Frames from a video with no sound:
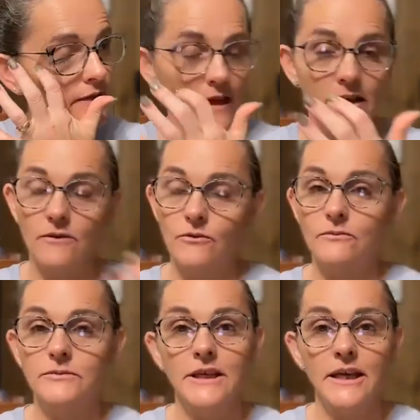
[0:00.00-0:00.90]
and that,
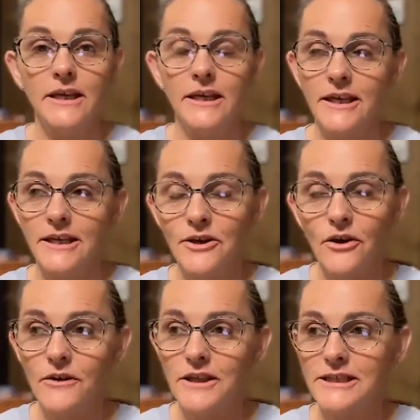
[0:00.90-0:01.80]
yet again,
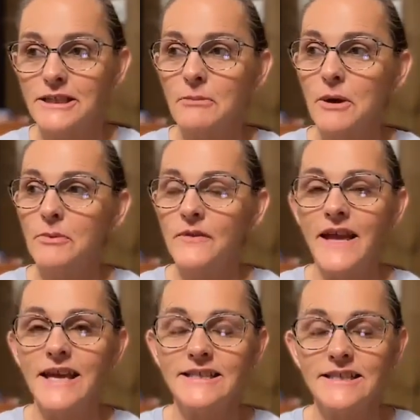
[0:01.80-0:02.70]
it all can sum up
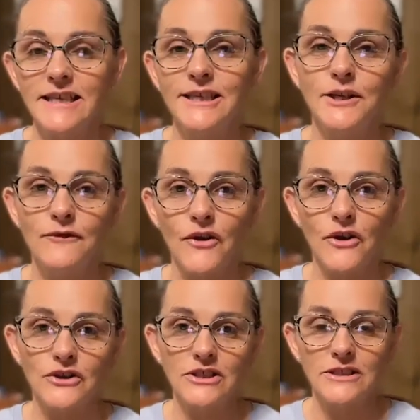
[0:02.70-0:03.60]
in that seek ye
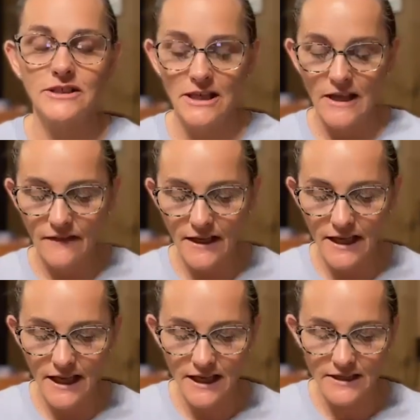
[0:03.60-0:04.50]
first the
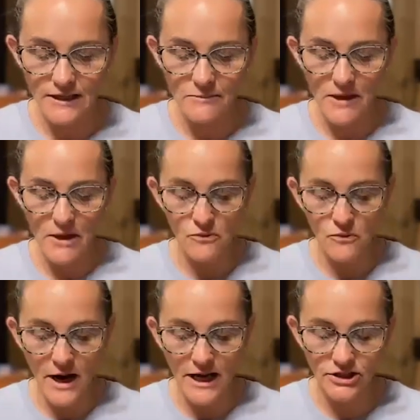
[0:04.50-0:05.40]
kingdom
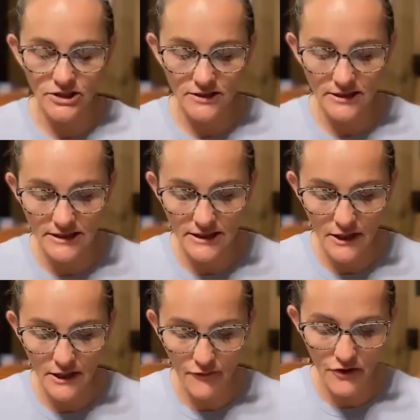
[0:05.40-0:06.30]
and righteousness
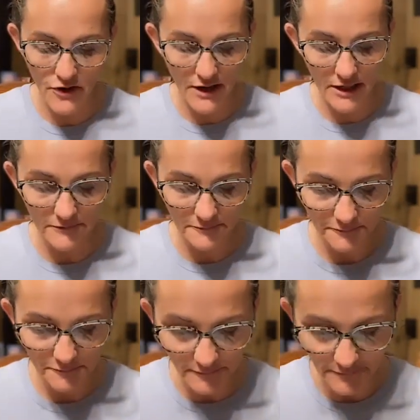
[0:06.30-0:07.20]
of God.
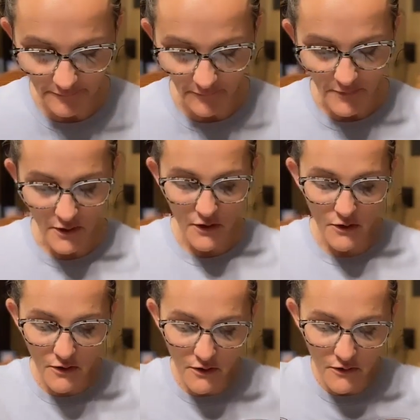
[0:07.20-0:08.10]

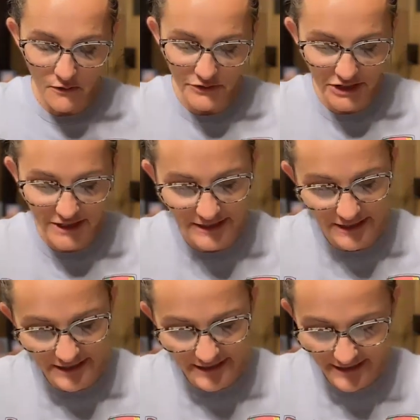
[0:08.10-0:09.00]
Oh,
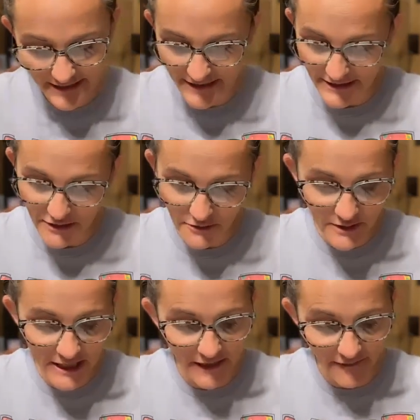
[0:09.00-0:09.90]
Jesus
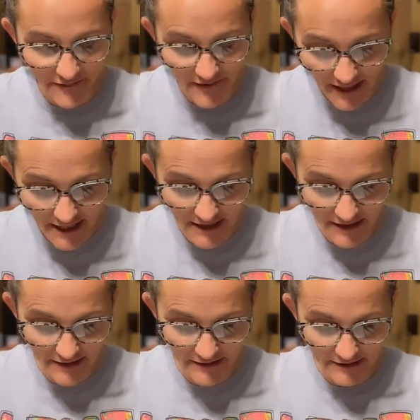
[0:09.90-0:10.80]
is doing a
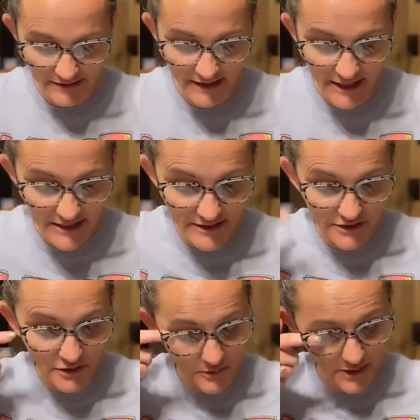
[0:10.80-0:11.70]
thing. He
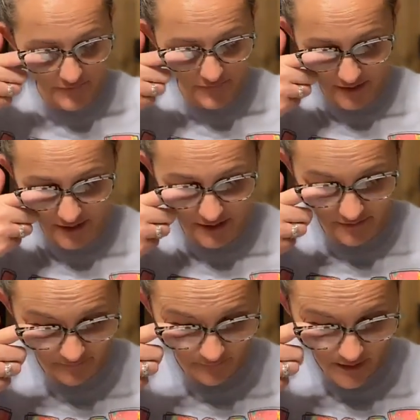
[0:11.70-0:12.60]
is doing a
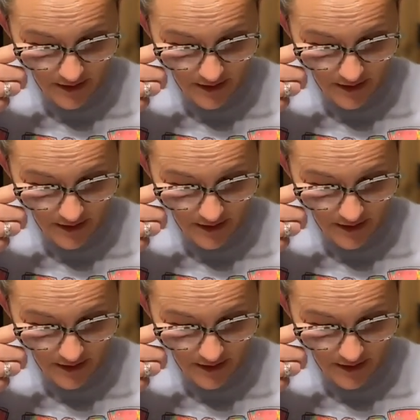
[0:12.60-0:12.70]
thing.